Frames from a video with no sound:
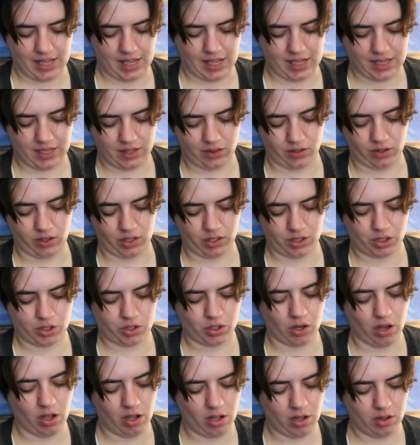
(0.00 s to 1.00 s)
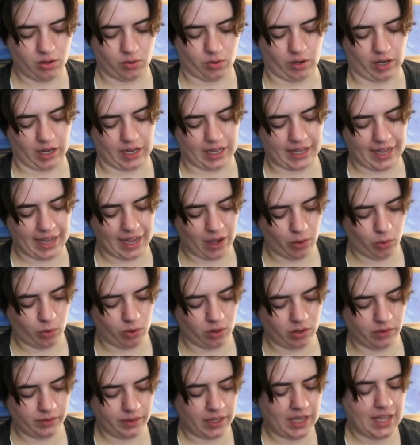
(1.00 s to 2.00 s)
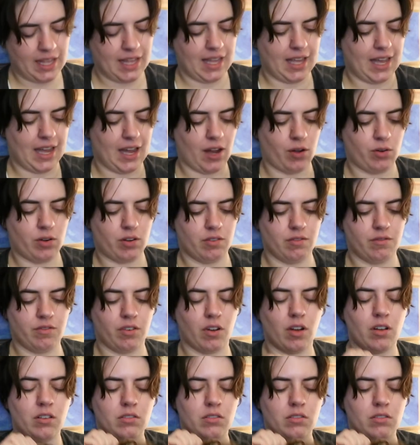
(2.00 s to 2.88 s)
either a shawl or a cowl out of